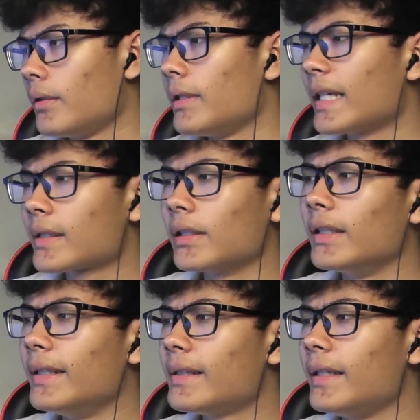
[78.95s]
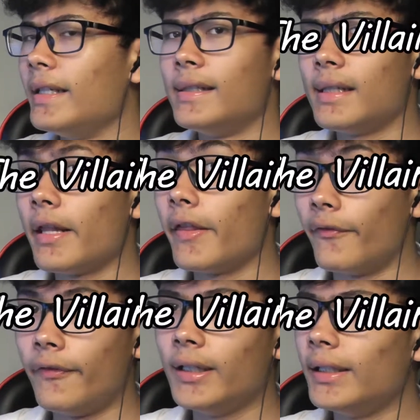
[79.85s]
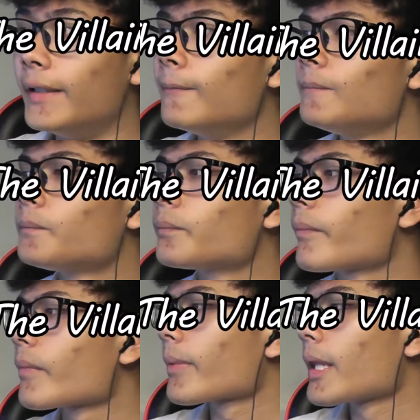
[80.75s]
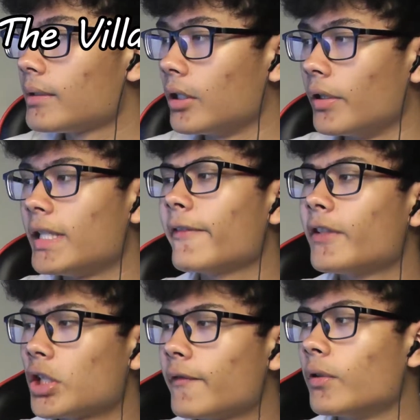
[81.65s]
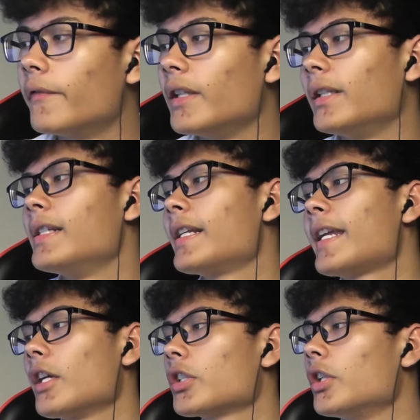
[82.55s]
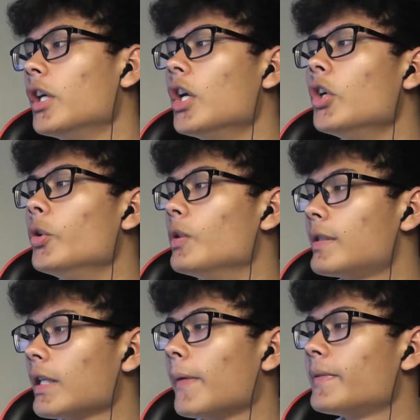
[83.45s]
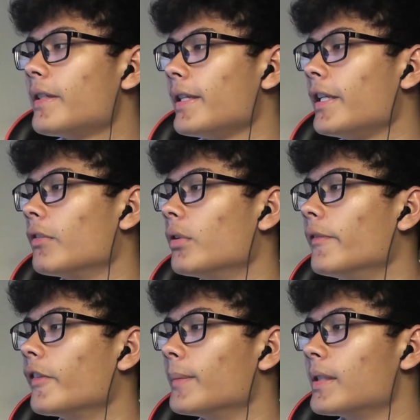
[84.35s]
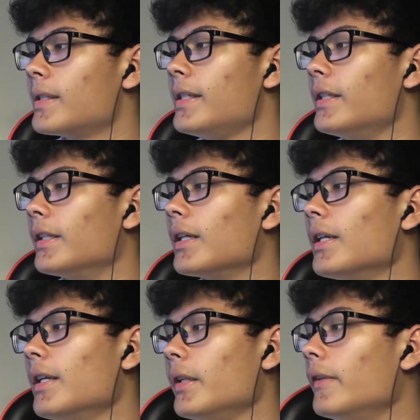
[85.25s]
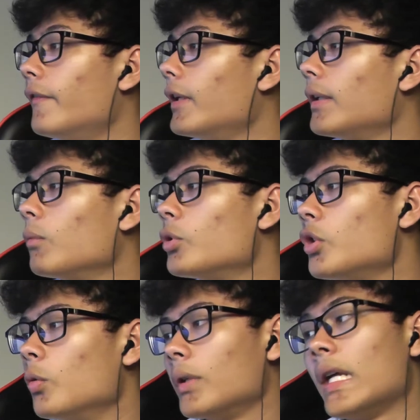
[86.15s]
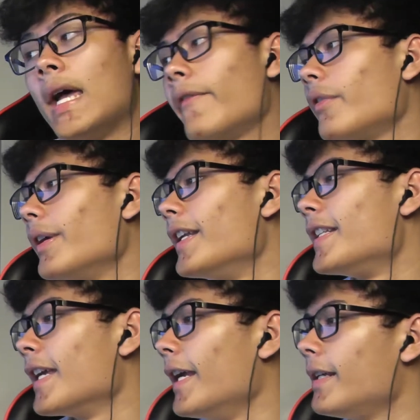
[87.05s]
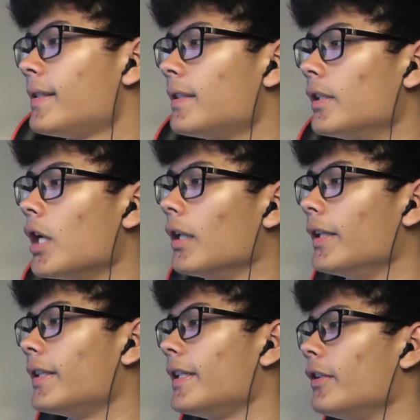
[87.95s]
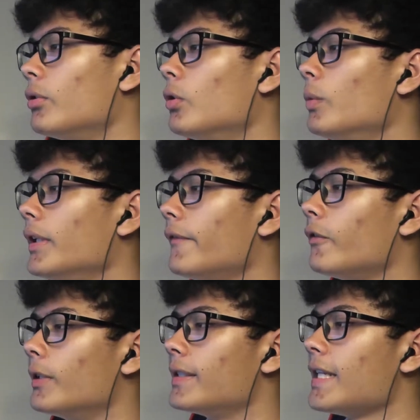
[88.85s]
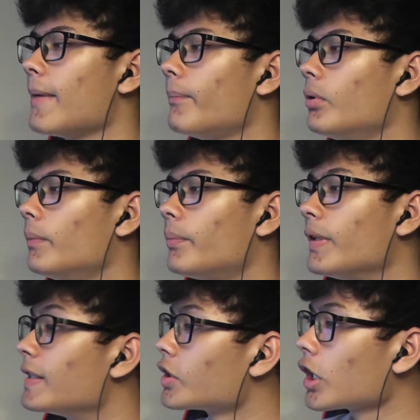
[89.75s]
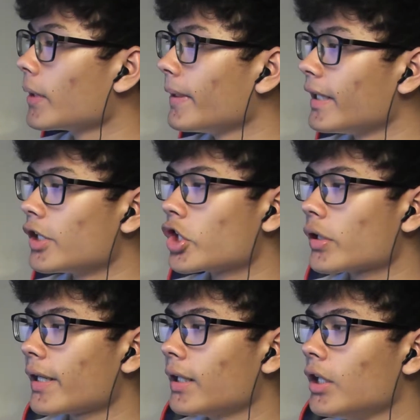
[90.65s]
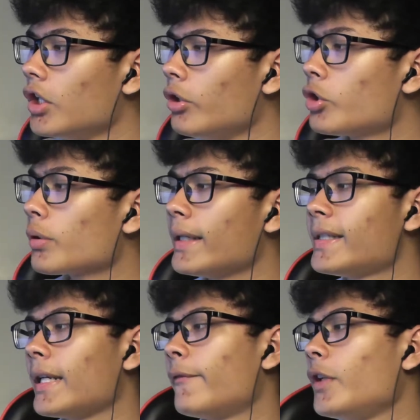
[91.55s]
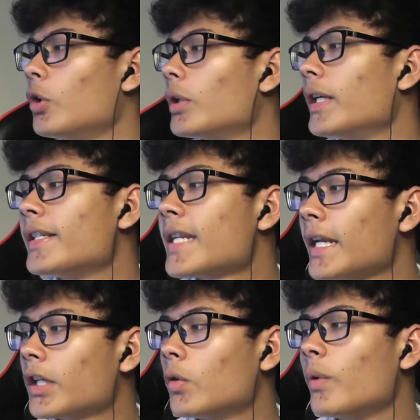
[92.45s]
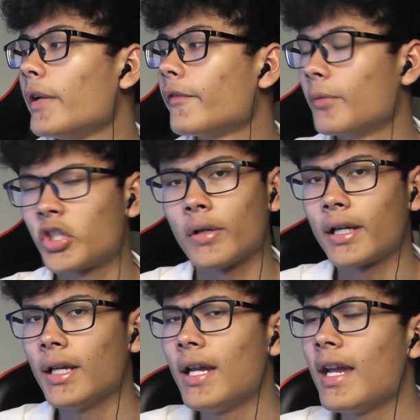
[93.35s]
Next on the list is the villain. So the definition for a villain is a character who stops the hero from succeeding. The villain will do whatever it takes to not let the hero win. For example, Prince Charming in Shrek, who tries to get Fiona and take her away from Shrek